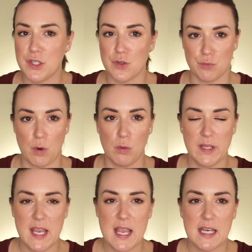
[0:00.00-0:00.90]

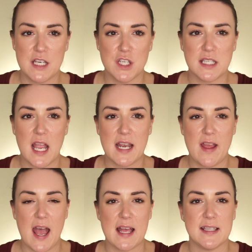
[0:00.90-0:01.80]
Nerolia, and it just kind of
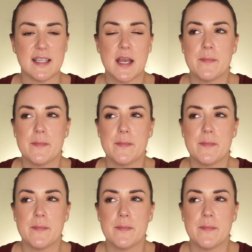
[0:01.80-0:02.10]
has